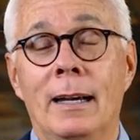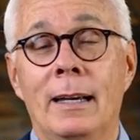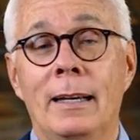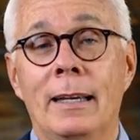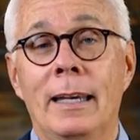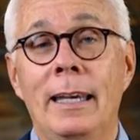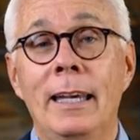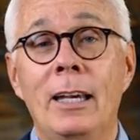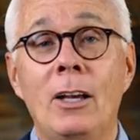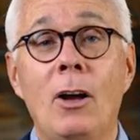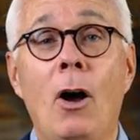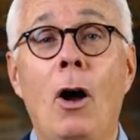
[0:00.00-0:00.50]

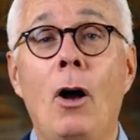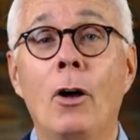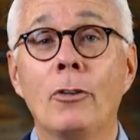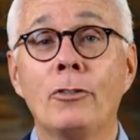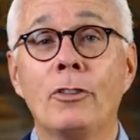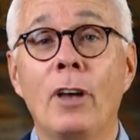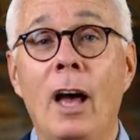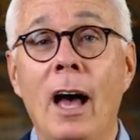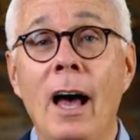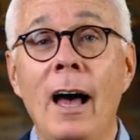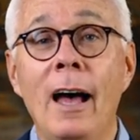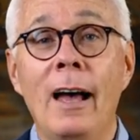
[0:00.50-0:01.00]
He
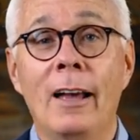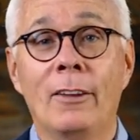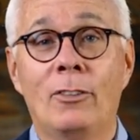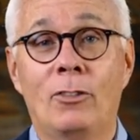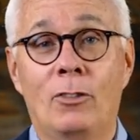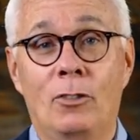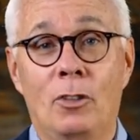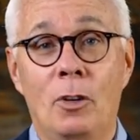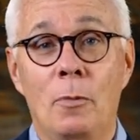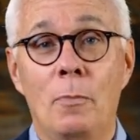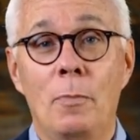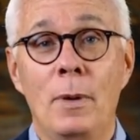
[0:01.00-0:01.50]
calls
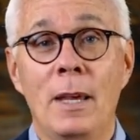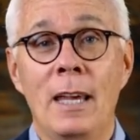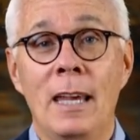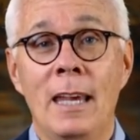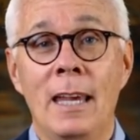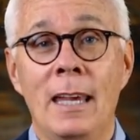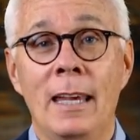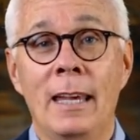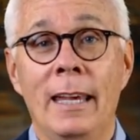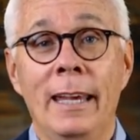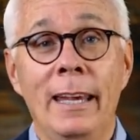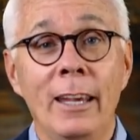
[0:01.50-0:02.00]
us to
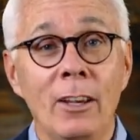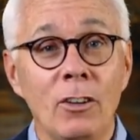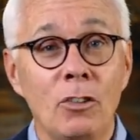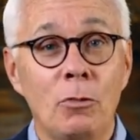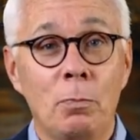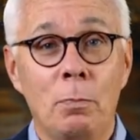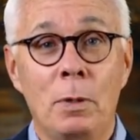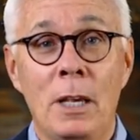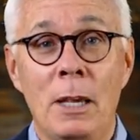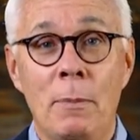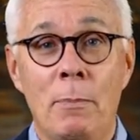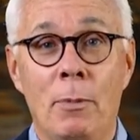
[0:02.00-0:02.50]
be His
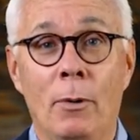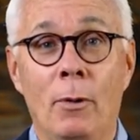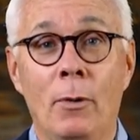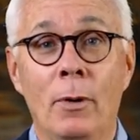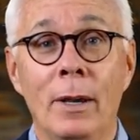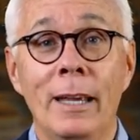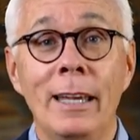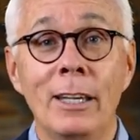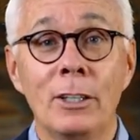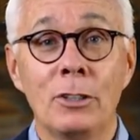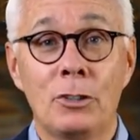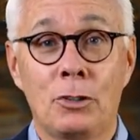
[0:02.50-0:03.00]
people,
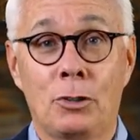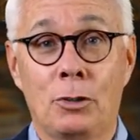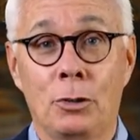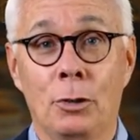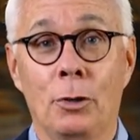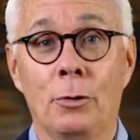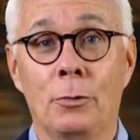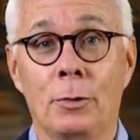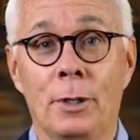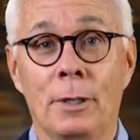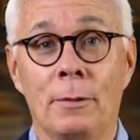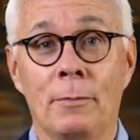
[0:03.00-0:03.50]
His
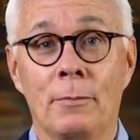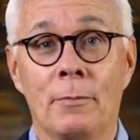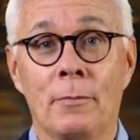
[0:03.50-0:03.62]
children.